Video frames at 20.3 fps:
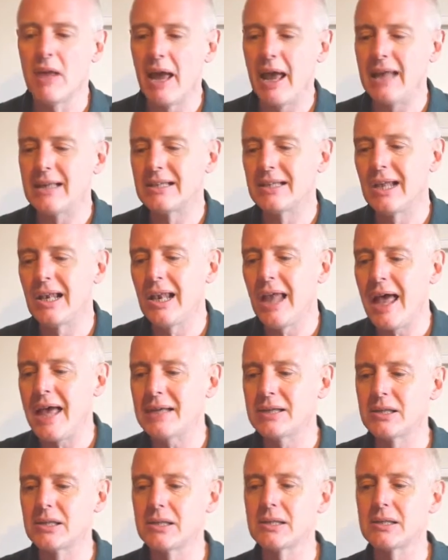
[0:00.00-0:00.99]
It's
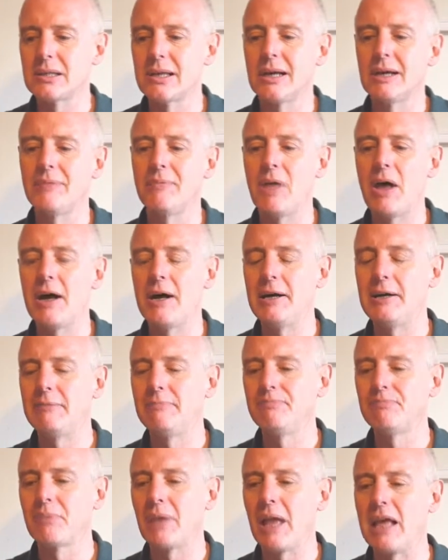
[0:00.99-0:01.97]
less
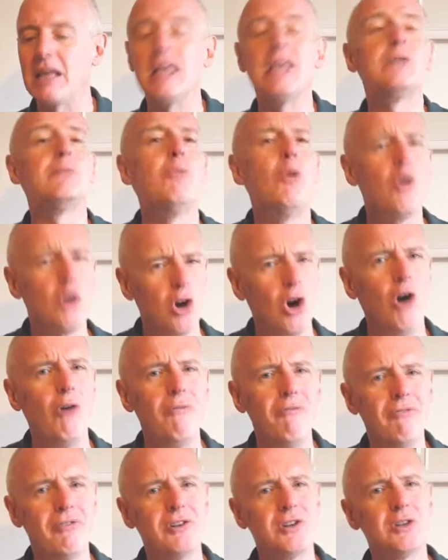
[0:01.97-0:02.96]
um, it, it's more
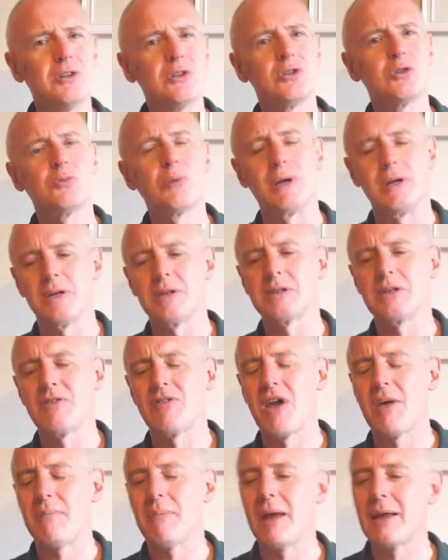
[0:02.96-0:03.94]
confident sweetness, if
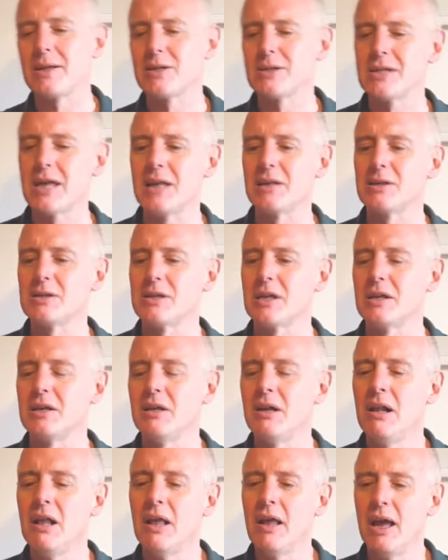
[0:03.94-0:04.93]
that makes sense,
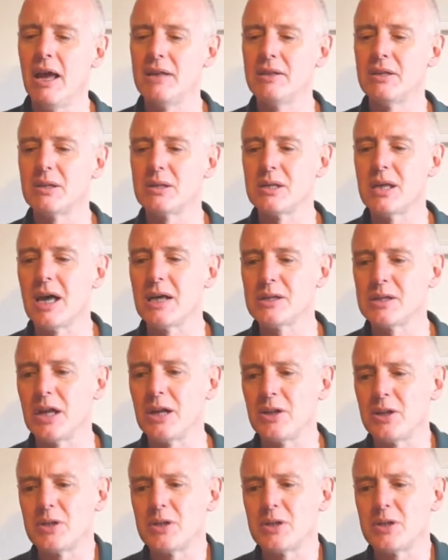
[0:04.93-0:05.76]
than in the Sercial.